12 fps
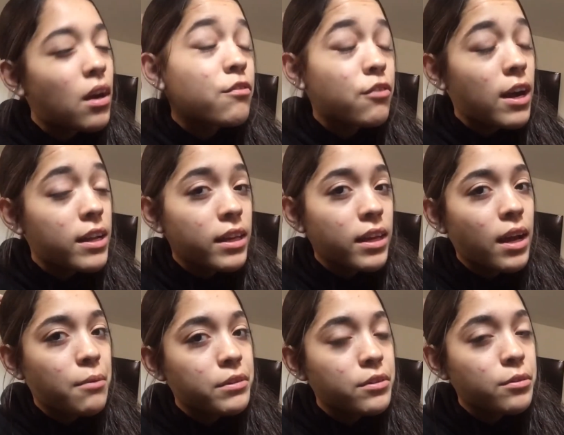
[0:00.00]
Friday,
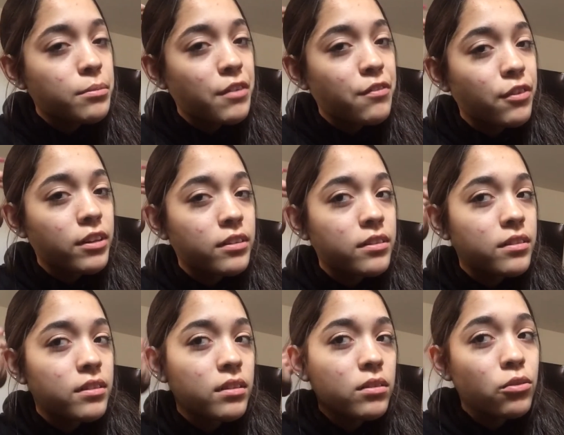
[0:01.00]
I went to my
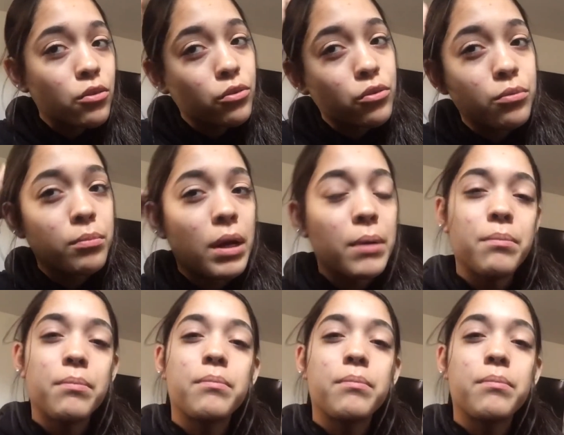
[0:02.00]
friend's, no, to my